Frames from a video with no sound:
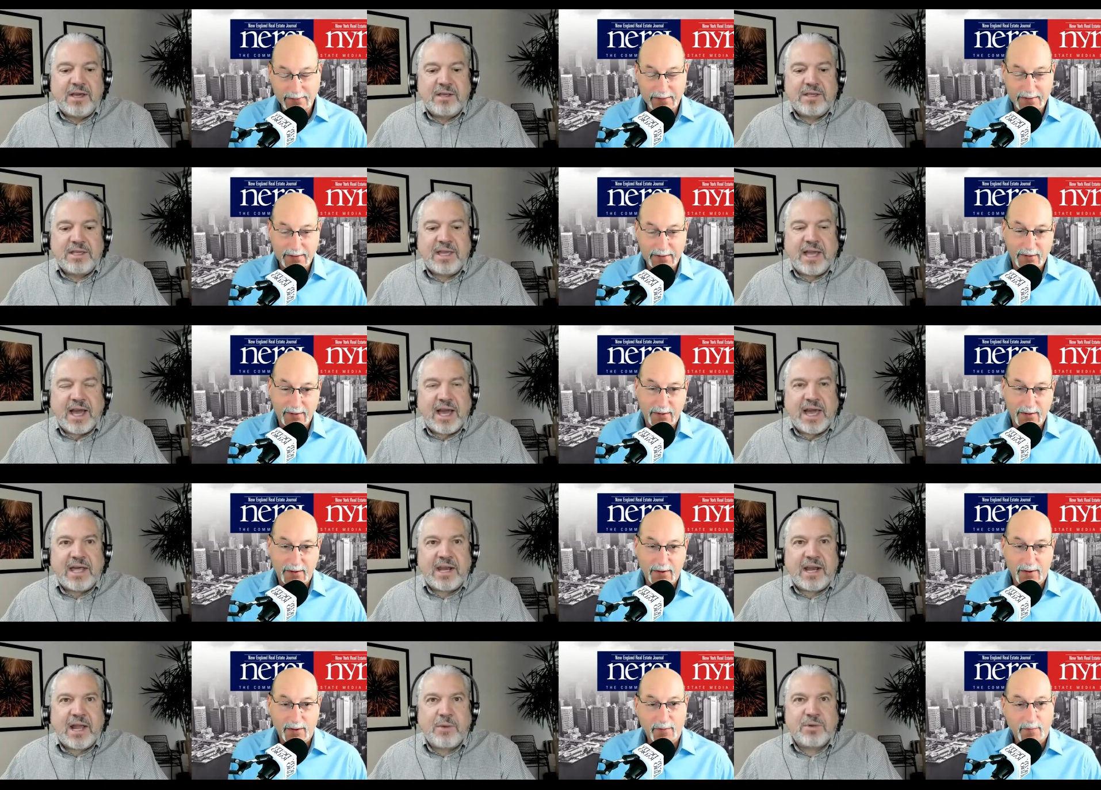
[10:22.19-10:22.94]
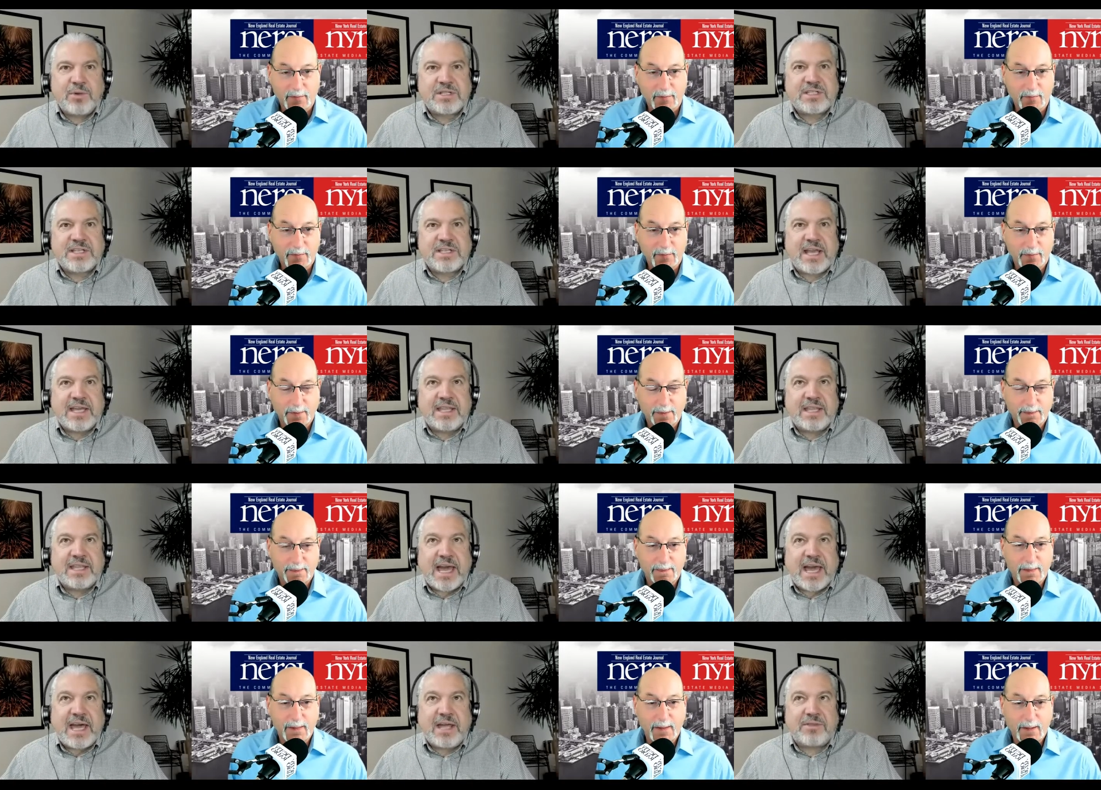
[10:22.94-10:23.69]
Speaker 1: Yeah, and I would say
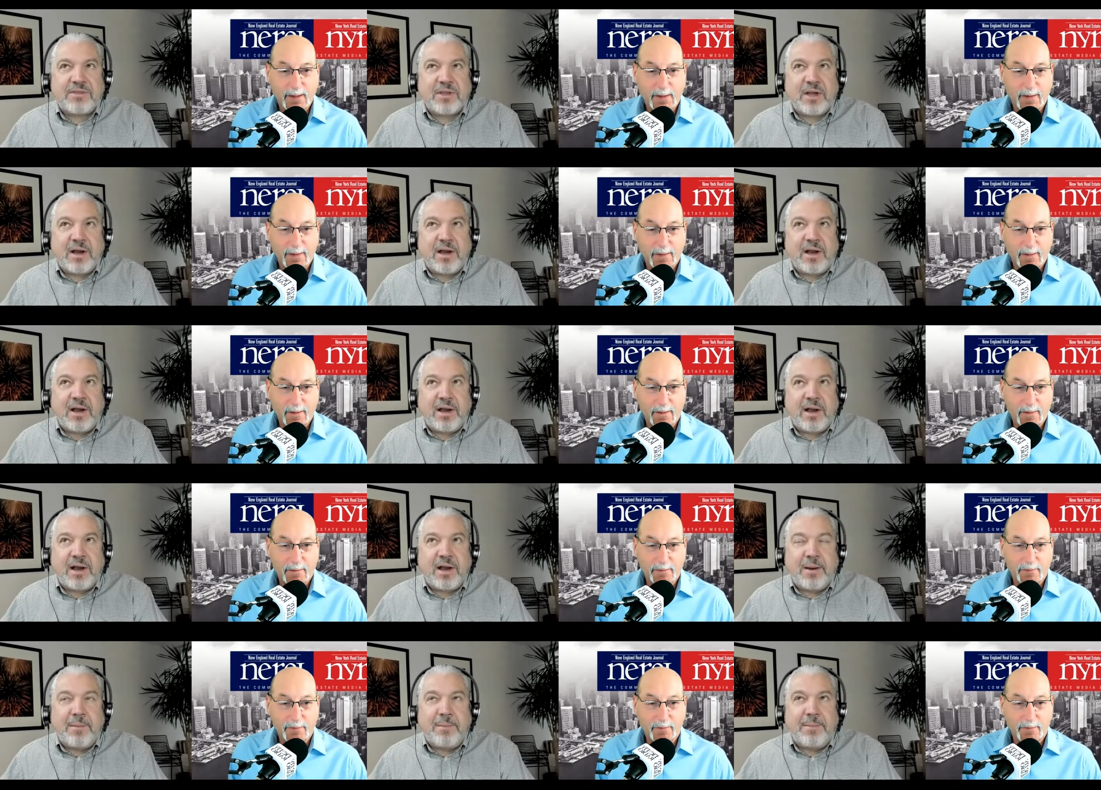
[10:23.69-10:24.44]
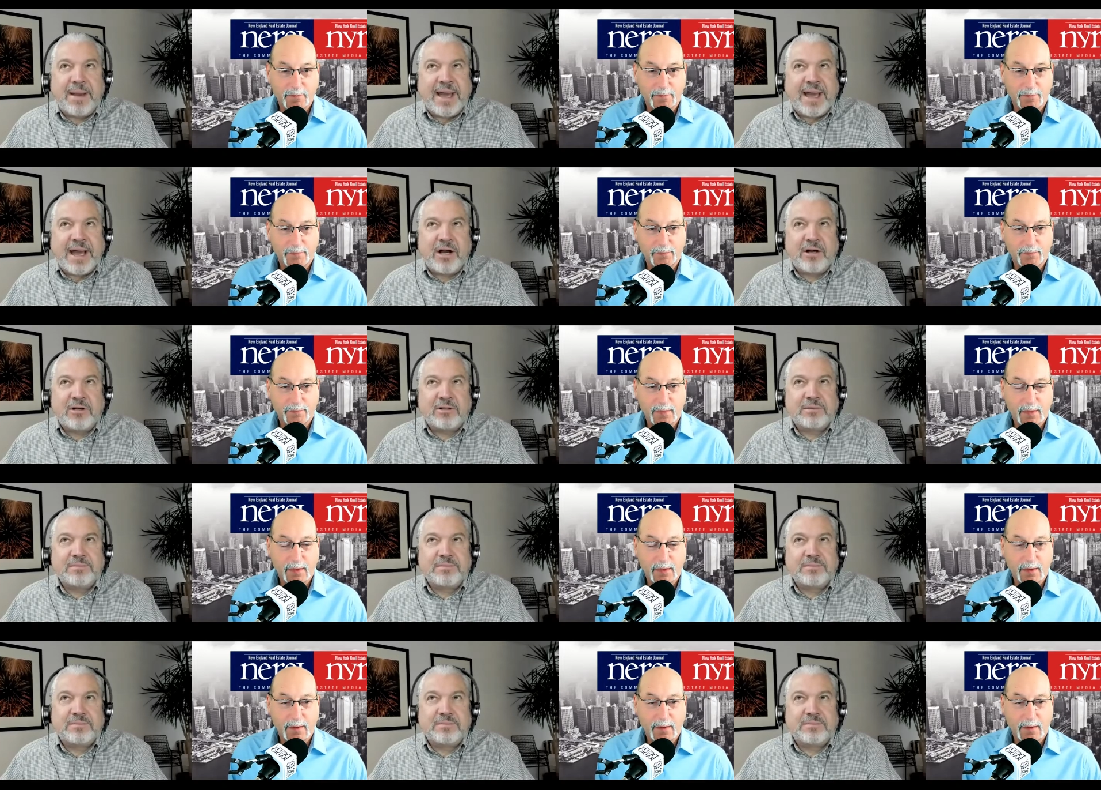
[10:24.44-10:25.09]
that uh, about